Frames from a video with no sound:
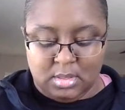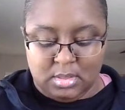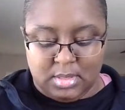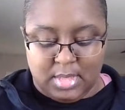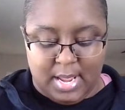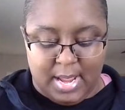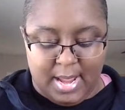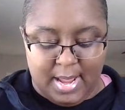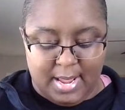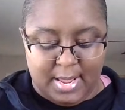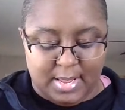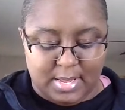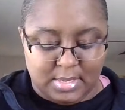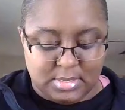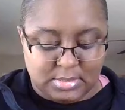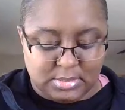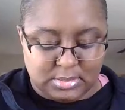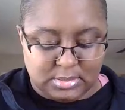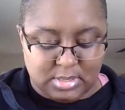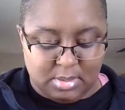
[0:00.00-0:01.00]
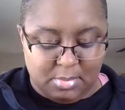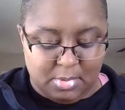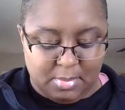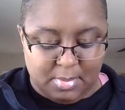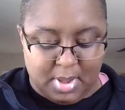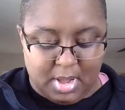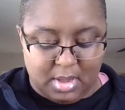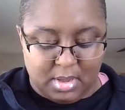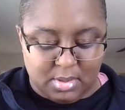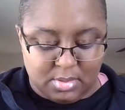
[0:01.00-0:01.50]
has some of
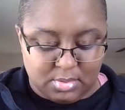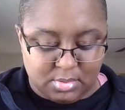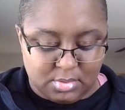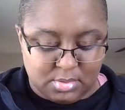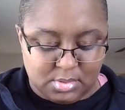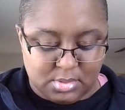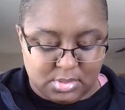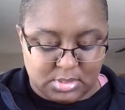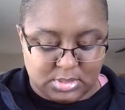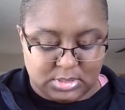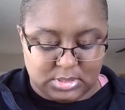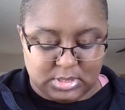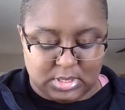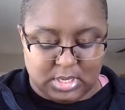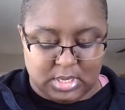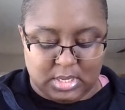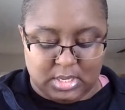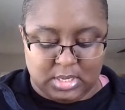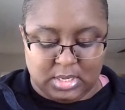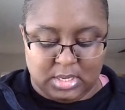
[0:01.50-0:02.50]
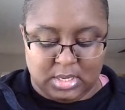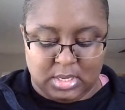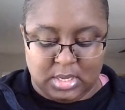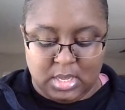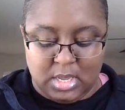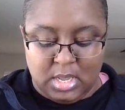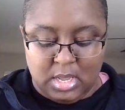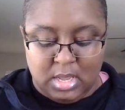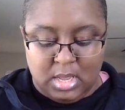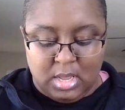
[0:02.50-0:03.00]
my other hooks in it.
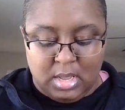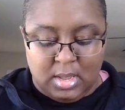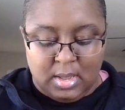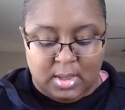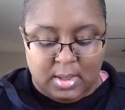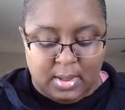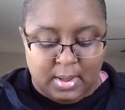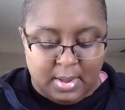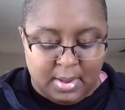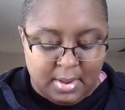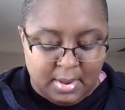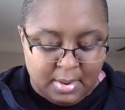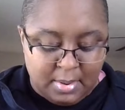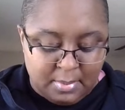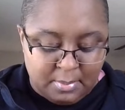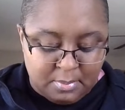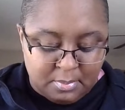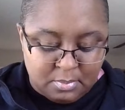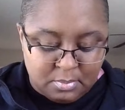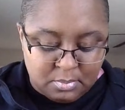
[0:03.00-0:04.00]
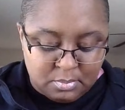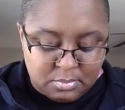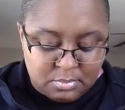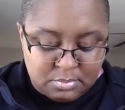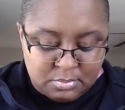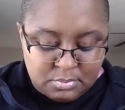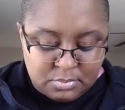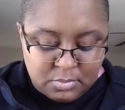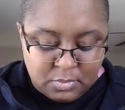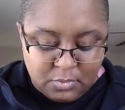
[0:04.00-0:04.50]

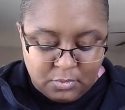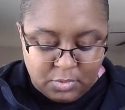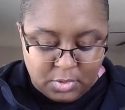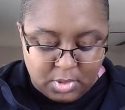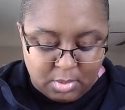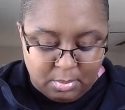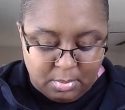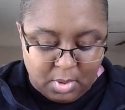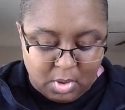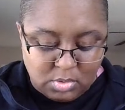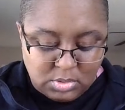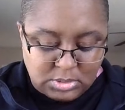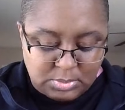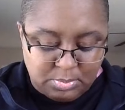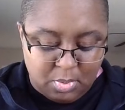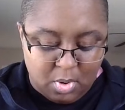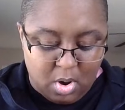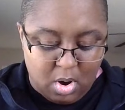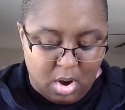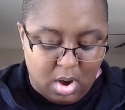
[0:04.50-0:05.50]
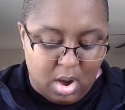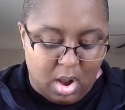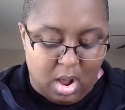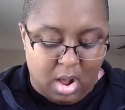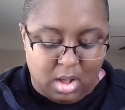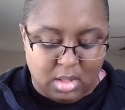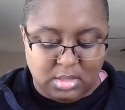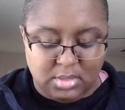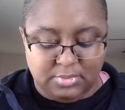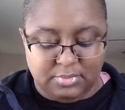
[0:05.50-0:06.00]
For the most part,
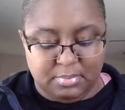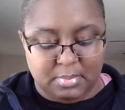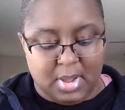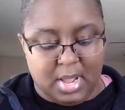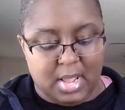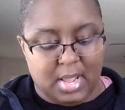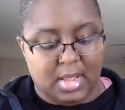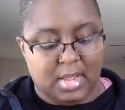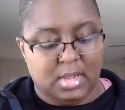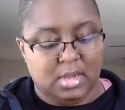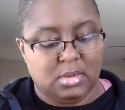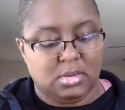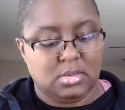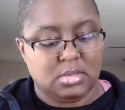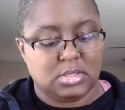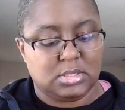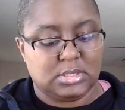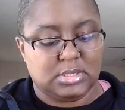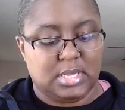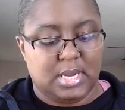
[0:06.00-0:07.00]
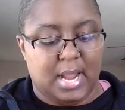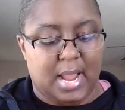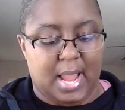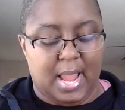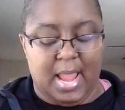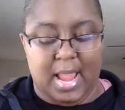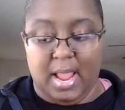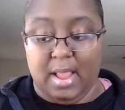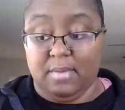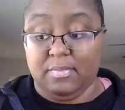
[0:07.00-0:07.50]
all of my hooks that I
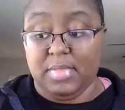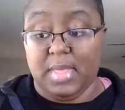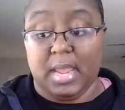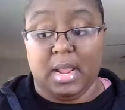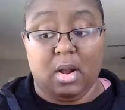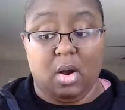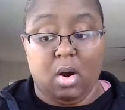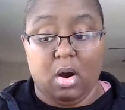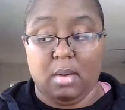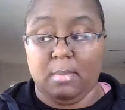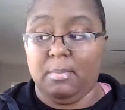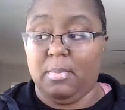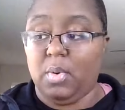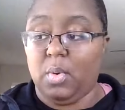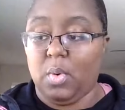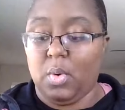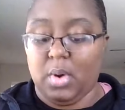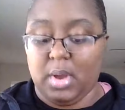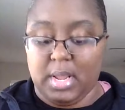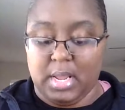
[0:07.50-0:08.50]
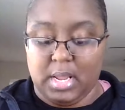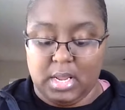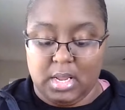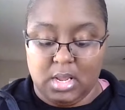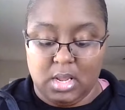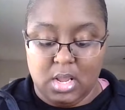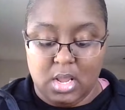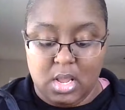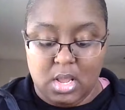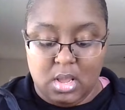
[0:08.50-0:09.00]
have, they are Boye
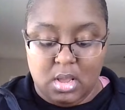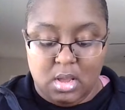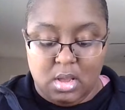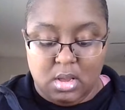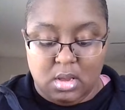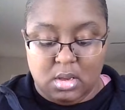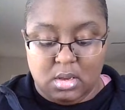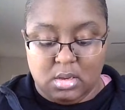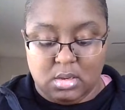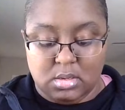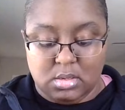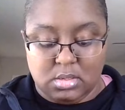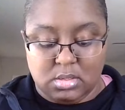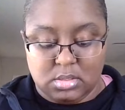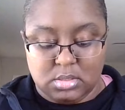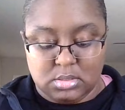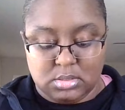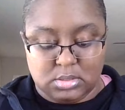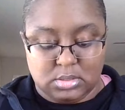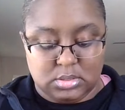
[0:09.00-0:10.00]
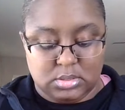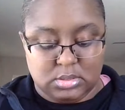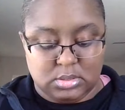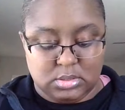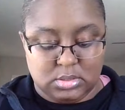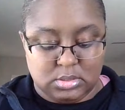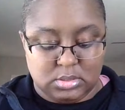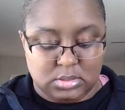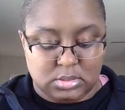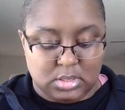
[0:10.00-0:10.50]

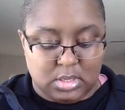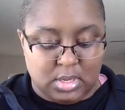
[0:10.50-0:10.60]
hooks.